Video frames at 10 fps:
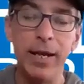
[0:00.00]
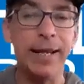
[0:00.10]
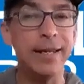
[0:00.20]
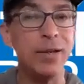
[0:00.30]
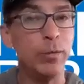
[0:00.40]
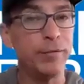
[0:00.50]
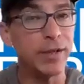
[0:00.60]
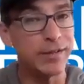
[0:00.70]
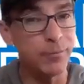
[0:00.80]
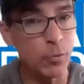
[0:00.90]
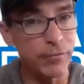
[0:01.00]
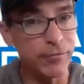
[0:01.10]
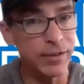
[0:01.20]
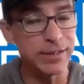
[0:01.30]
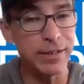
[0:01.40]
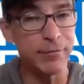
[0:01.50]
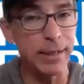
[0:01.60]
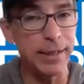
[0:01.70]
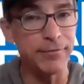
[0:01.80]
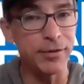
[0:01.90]
And then we've got some more fun stuff
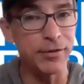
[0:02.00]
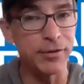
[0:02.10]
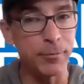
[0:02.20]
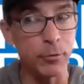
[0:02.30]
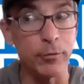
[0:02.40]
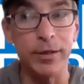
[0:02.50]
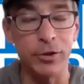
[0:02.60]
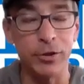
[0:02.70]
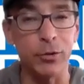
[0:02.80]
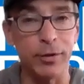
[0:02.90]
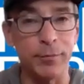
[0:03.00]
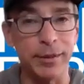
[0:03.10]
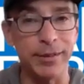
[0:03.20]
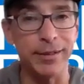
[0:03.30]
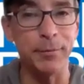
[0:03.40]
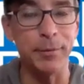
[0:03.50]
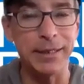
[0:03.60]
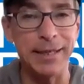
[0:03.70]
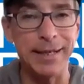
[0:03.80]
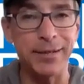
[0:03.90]
planned for the summer. Really do. I've been
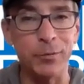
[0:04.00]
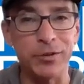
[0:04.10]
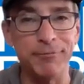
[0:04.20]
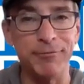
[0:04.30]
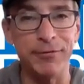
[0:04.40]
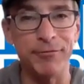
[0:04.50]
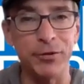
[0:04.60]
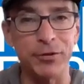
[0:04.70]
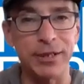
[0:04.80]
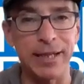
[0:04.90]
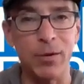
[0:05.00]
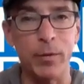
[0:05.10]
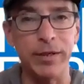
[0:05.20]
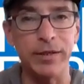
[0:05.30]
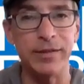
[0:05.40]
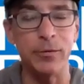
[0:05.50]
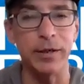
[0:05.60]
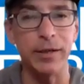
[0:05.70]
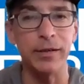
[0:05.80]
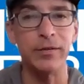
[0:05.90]
connecting with some fun folks. I can't wait to see what
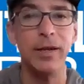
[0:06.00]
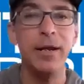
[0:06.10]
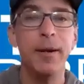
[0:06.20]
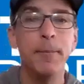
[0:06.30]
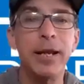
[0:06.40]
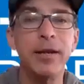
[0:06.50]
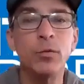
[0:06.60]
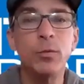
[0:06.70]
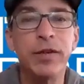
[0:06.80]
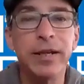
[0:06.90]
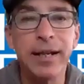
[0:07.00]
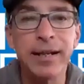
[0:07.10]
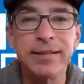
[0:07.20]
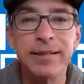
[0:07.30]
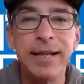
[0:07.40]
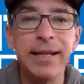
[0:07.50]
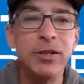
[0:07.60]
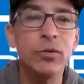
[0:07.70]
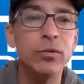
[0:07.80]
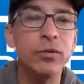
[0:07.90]
it is. But I just want to say, guys, thank
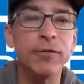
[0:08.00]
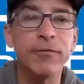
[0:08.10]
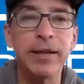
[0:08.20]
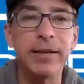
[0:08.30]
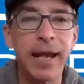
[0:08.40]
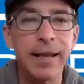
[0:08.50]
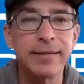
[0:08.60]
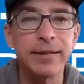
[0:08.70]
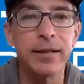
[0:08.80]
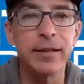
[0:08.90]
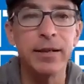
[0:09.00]
you. You're fantastic.